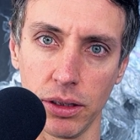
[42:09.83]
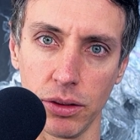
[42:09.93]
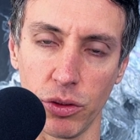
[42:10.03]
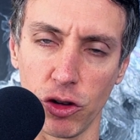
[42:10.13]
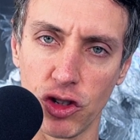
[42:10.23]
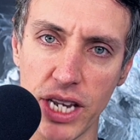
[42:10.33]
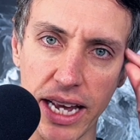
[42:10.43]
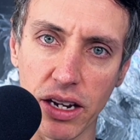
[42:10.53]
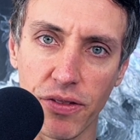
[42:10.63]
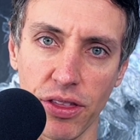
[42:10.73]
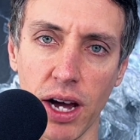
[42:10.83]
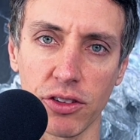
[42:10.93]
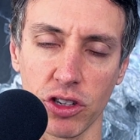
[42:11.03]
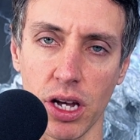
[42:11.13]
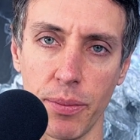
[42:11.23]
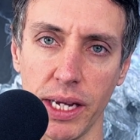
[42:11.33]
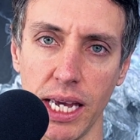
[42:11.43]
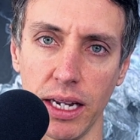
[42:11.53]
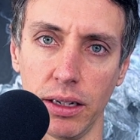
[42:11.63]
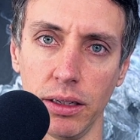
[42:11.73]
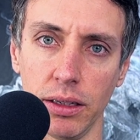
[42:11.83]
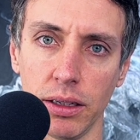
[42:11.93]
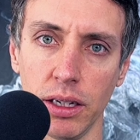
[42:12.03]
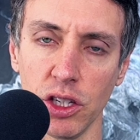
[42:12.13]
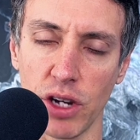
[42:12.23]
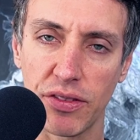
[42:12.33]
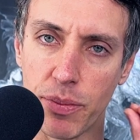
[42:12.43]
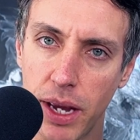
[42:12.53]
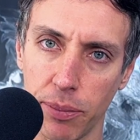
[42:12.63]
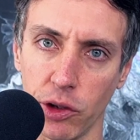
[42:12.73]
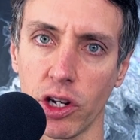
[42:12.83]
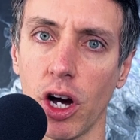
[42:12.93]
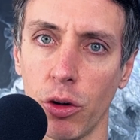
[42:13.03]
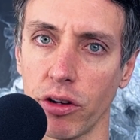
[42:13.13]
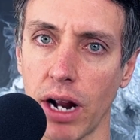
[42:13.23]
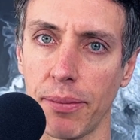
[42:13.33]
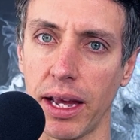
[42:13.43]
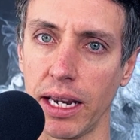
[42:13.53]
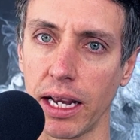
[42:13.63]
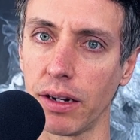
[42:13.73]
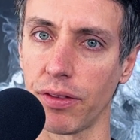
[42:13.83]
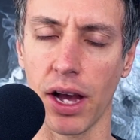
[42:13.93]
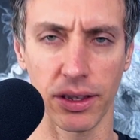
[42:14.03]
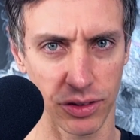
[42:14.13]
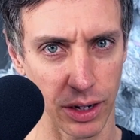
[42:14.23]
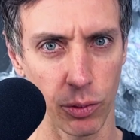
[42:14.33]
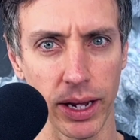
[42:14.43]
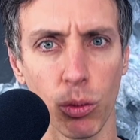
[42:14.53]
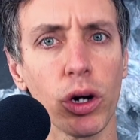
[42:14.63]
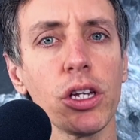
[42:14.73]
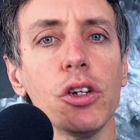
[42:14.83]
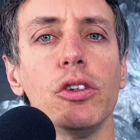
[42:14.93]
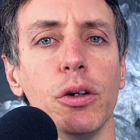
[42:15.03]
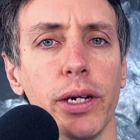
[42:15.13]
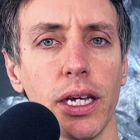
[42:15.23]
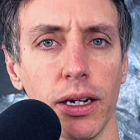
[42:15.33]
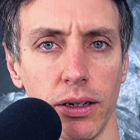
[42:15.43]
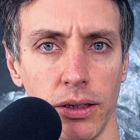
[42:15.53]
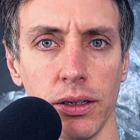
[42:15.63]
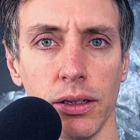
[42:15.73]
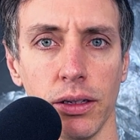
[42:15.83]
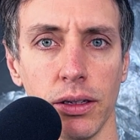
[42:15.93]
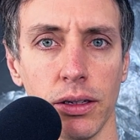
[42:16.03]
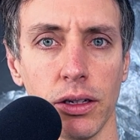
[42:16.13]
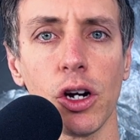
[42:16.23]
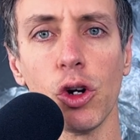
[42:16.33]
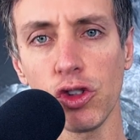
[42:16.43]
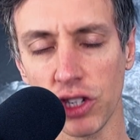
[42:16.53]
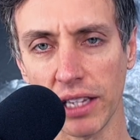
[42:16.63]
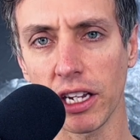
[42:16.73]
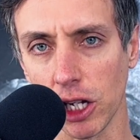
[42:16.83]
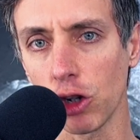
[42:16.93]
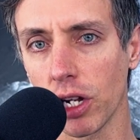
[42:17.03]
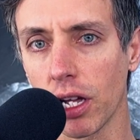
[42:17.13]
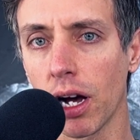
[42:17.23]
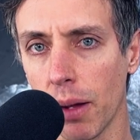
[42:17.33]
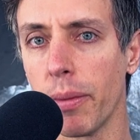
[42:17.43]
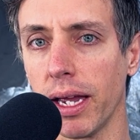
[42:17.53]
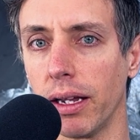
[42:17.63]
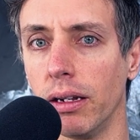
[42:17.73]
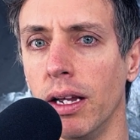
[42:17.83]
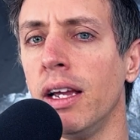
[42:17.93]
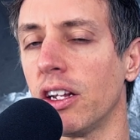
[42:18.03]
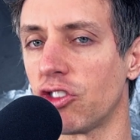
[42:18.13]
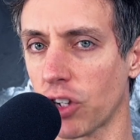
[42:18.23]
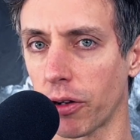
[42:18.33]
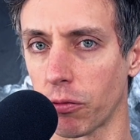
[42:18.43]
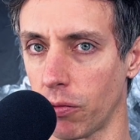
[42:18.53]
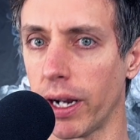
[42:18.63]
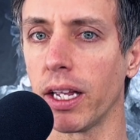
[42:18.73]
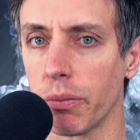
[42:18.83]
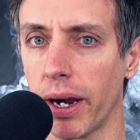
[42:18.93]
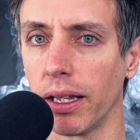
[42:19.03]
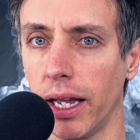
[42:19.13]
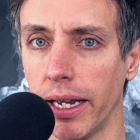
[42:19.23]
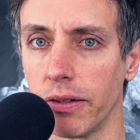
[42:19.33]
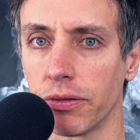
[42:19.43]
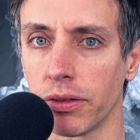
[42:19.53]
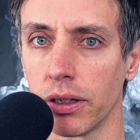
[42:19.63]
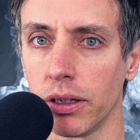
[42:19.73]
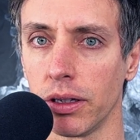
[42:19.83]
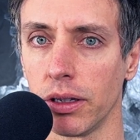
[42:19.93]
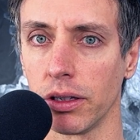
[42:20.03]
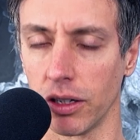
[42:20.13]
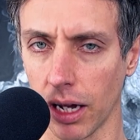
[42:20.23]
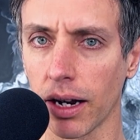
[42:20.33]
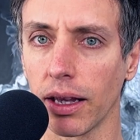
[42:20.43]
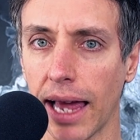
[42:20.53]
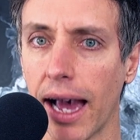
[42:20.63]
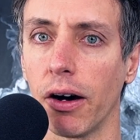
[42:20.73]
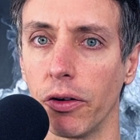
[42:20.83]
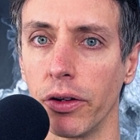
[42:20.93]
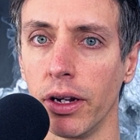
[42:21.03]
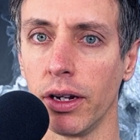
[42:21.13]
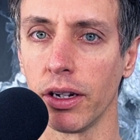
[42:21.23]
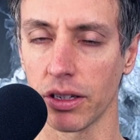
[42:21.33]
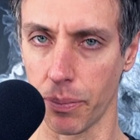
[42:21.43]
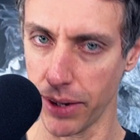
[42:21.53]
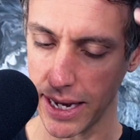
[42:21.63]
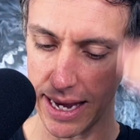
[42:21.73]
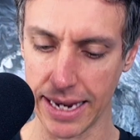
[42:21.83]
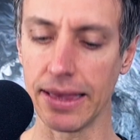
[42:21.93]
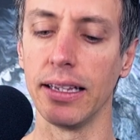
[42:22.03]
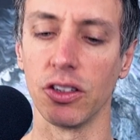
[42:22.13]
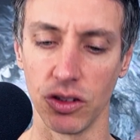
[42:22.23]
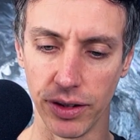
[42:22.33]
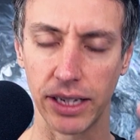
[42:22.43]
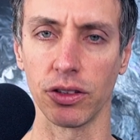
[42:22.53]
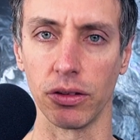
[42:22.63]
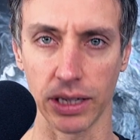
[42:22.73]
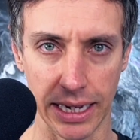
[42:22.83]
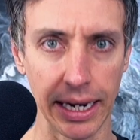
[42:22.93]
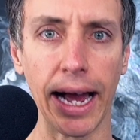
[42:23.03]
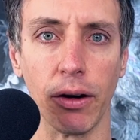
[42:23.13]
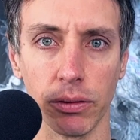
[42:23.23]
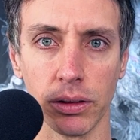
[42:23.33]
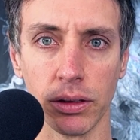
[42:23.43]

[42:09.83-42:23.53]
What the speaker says: When those negative thoughts are coming in, you have to be able to go and grab that negative thought and say, wait, what are you doing here? Who said that you could come in and start running my life? You're not allowed to be in this vessel. Get out.